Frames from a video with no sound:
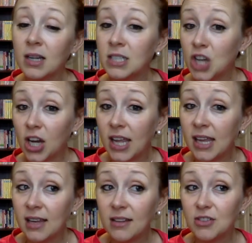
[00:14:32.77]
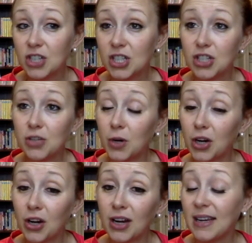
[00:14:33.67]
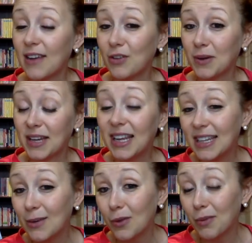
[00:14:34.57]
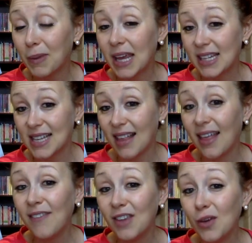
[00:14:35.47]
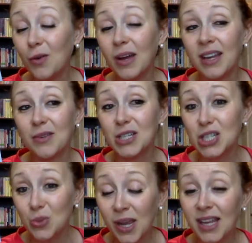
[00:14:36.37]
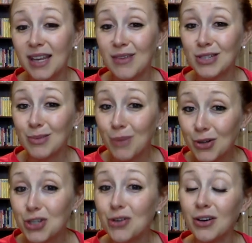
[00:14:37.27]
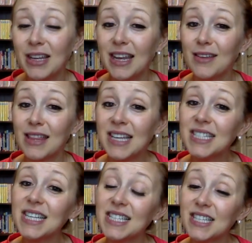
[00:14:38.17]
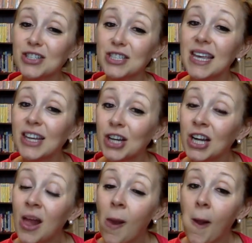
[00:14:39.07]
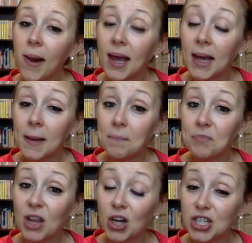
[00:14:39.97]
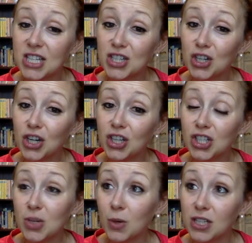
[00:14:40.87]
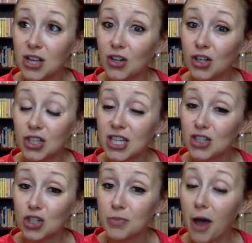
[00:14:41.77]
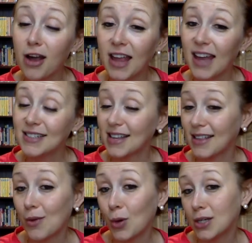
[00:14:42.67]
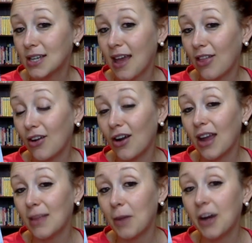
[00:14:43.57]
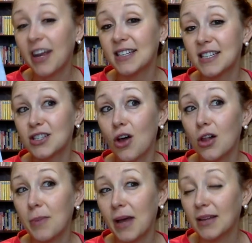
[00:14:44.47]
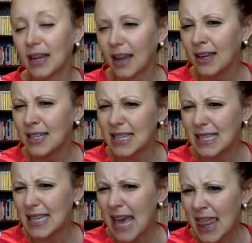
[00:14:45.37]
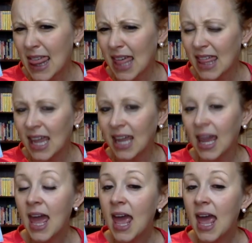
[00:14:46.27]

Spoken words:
talking just to her, and everyone ended with P.S. I Love You, and it was sweet and it was emotional. And now this is years later. Her sister, she works on her sister's podcast, like they work together, and the podcast is all about, like, kind of death, I think.